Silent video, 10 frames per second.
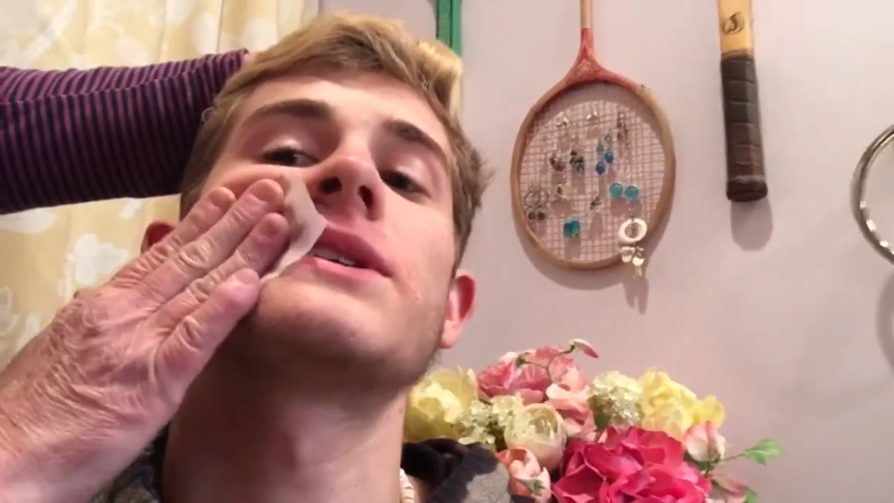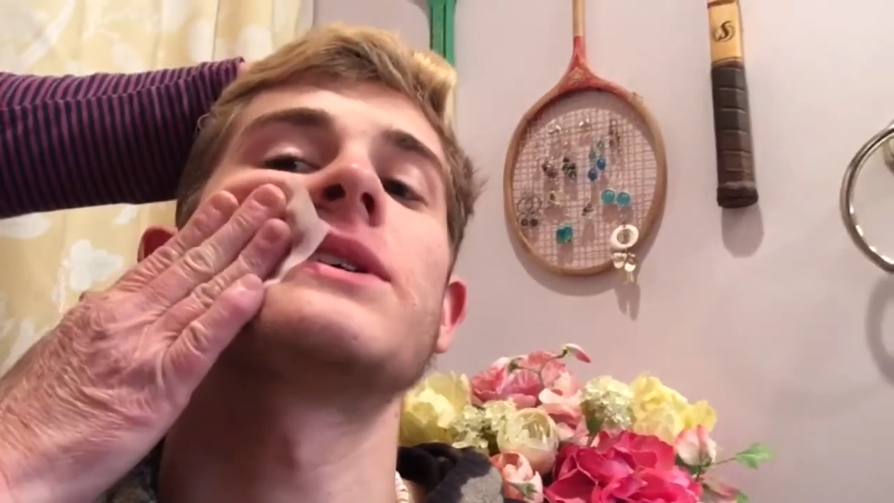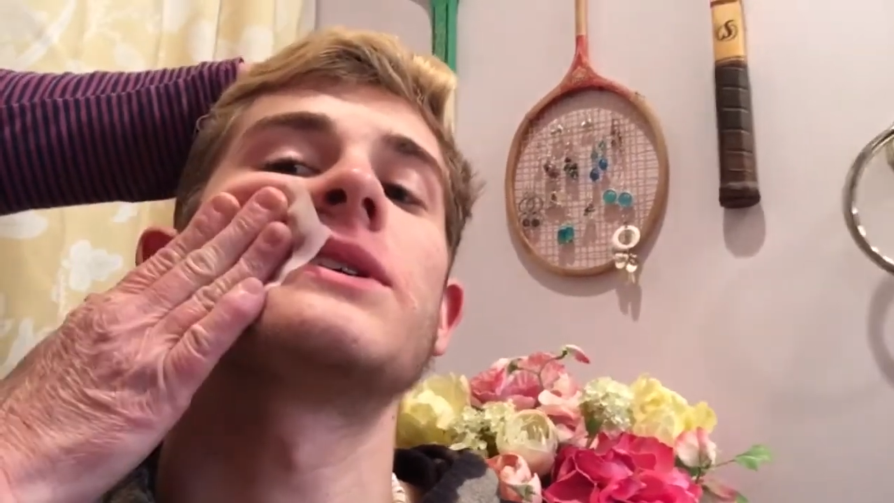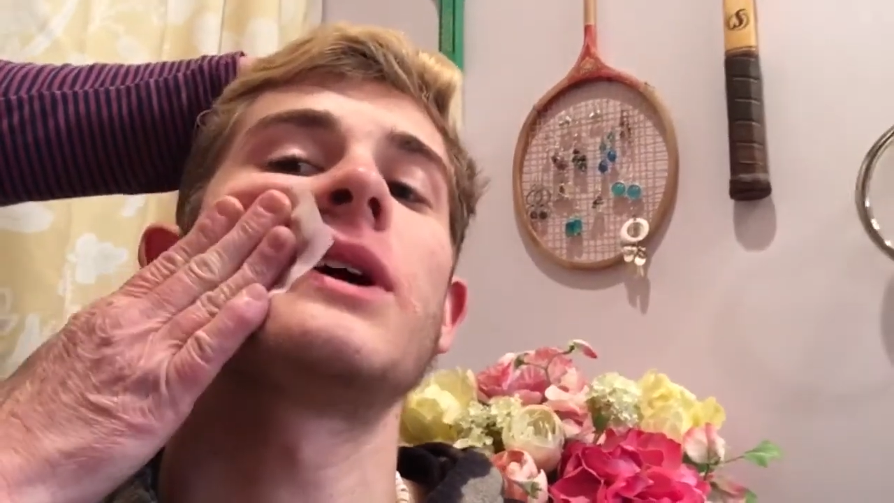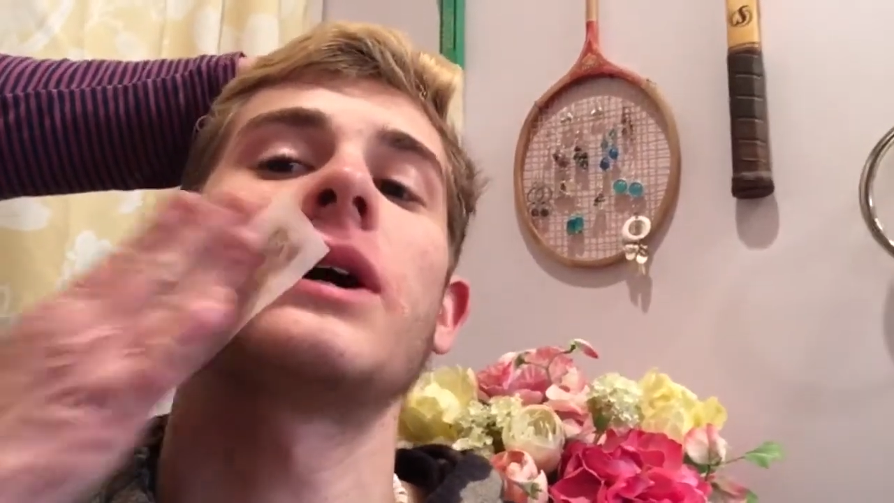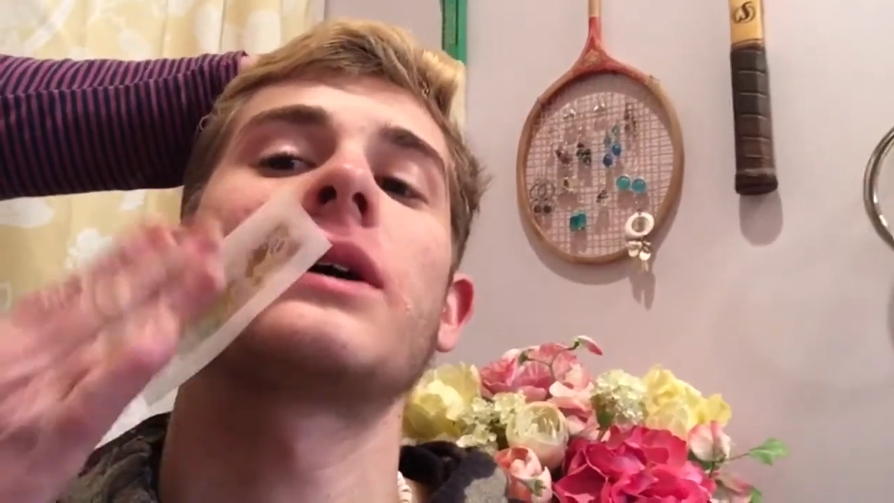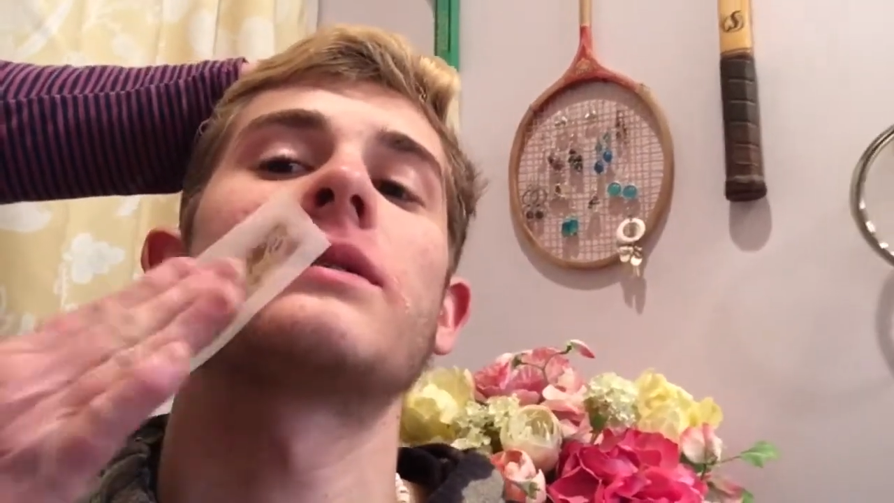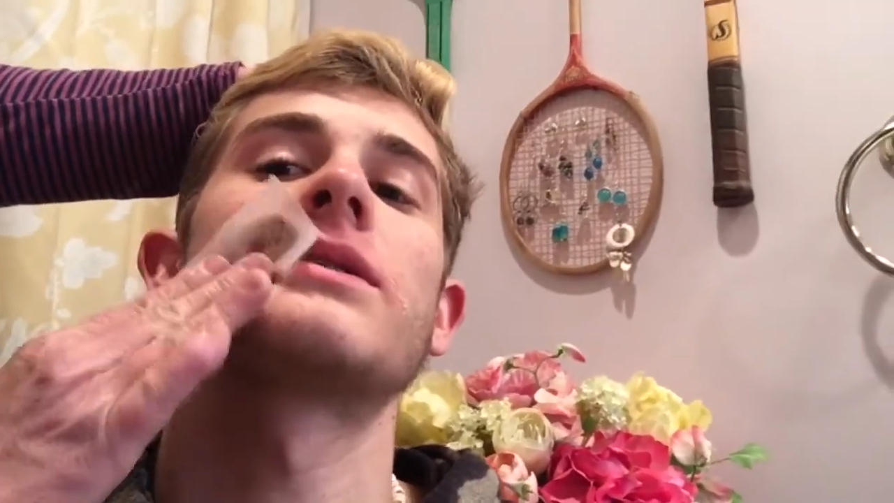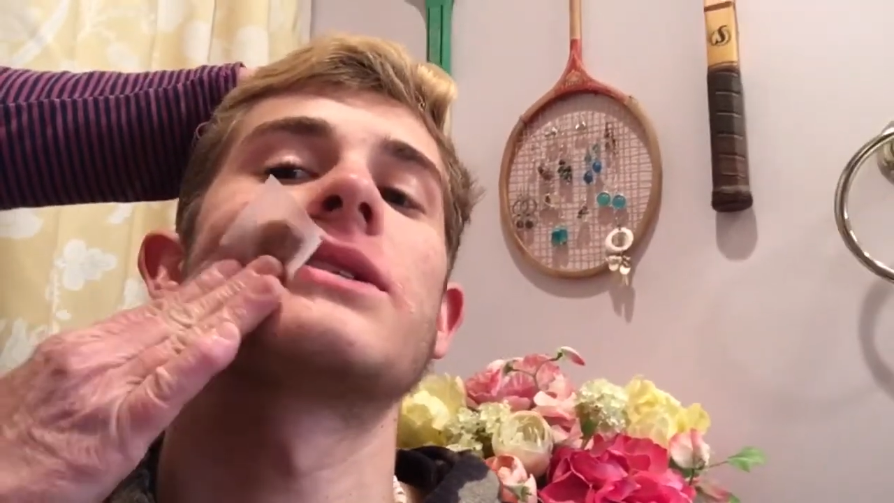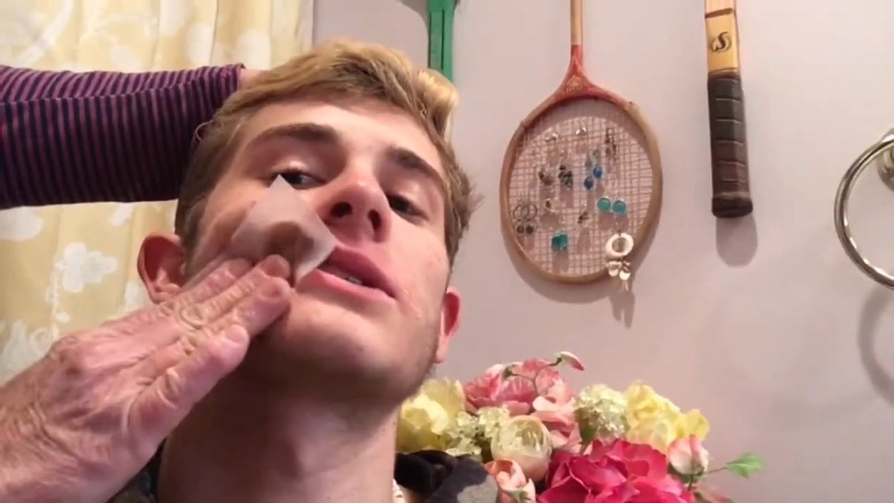still talk
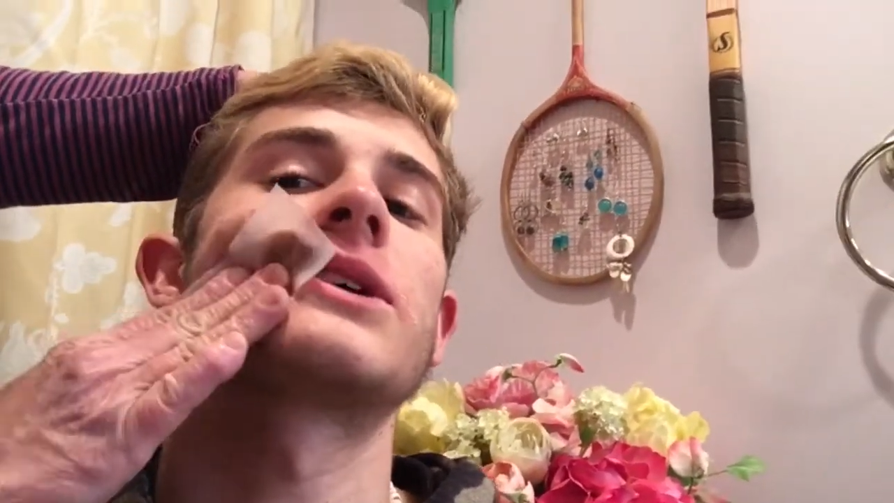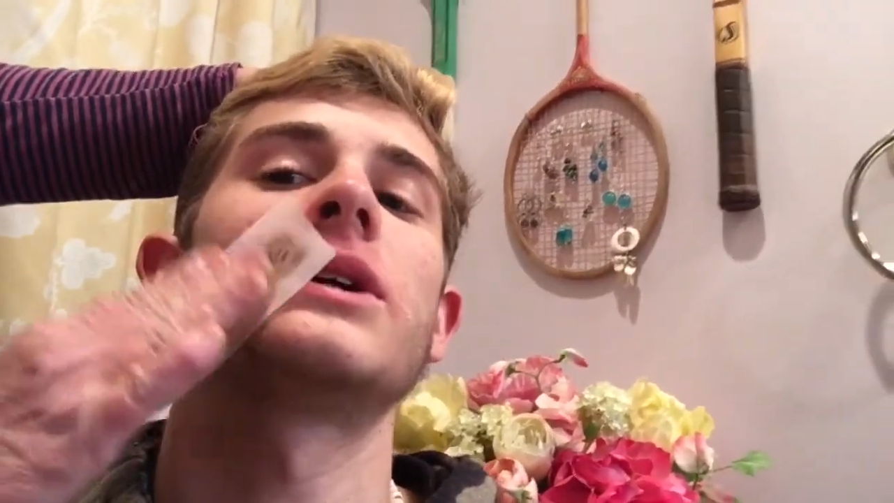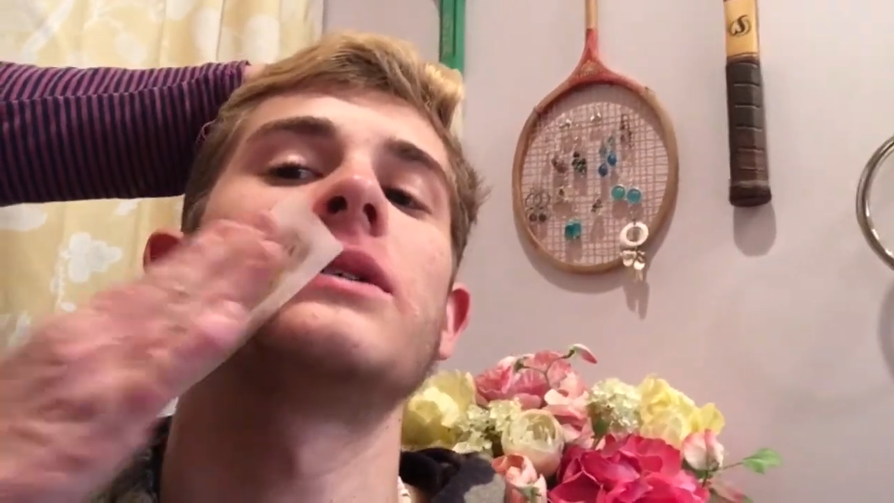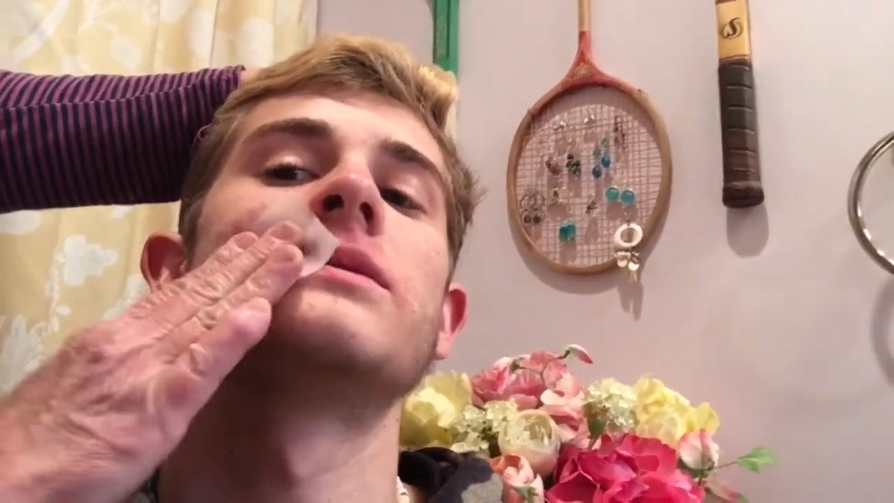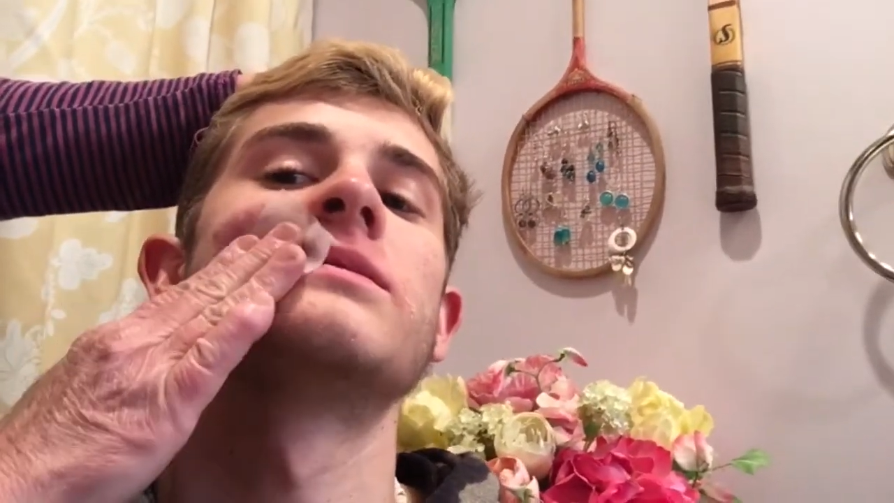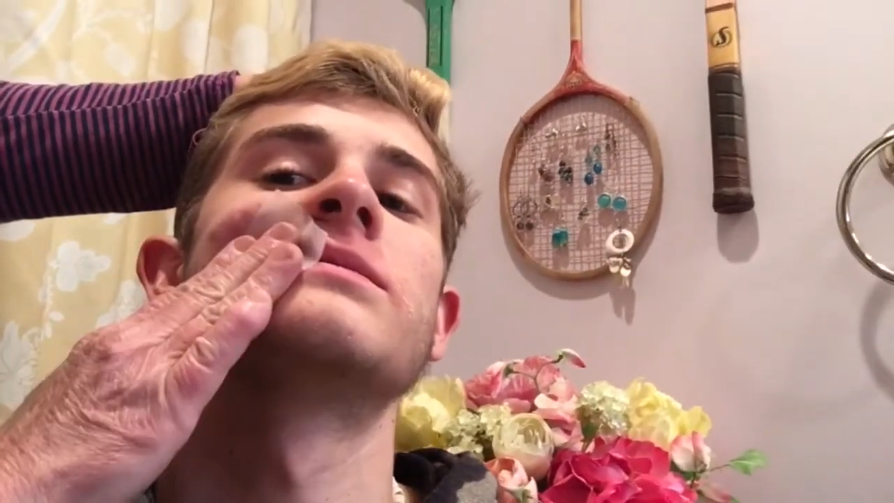after this, right?